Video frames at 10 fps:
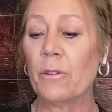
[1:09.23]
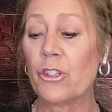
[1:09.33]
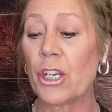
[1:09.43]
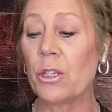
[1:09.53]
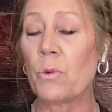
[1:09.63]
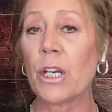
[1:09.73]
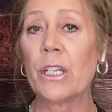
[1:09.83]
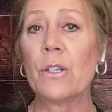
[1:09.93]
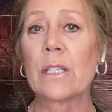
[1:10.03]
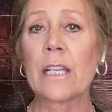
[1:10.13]
the January
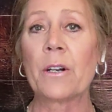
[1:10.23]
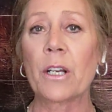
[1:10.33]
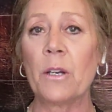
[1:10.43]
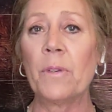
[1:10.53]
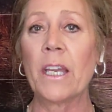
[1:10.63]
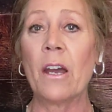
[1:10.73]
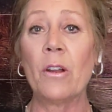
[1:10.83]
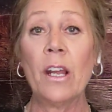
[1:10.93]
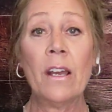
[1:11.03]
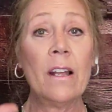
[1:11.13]
newsletter coming out